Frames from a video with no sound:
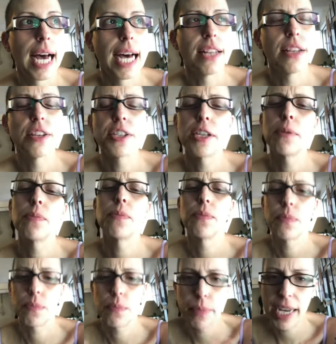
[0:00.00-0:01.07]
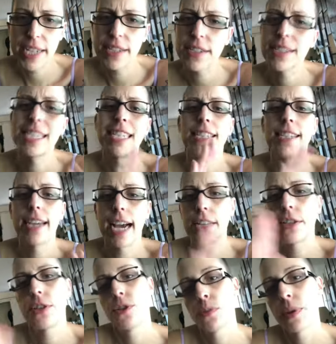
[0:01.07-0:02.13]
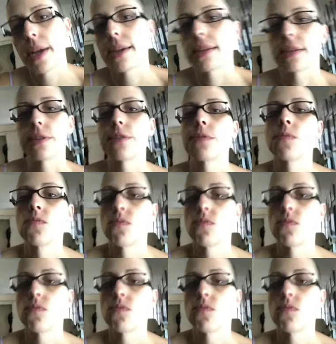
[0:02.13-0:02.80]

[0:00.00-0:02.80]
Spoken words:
I looked up basically tattoos and platelets.